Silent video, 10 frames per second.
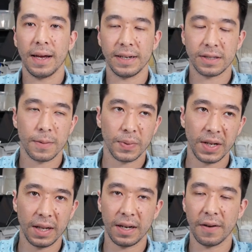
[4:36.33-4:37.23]
it is
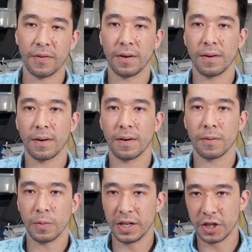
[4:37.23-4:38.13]
completely different
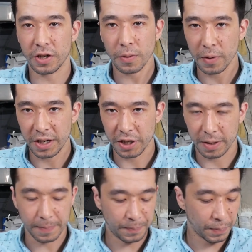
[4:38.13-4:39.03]
region to
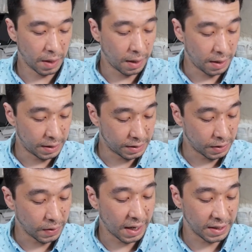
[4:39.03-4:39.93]
region.
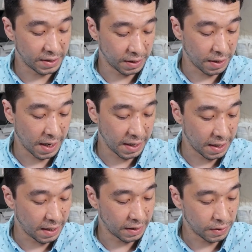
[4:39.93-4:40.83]
So that is a good
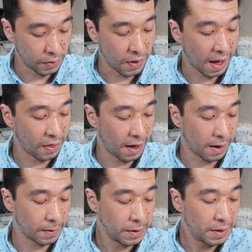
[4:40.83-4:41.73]
idea to include that
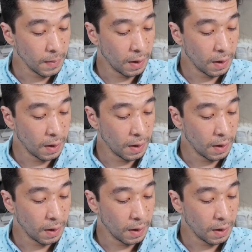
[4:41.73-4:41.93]
there.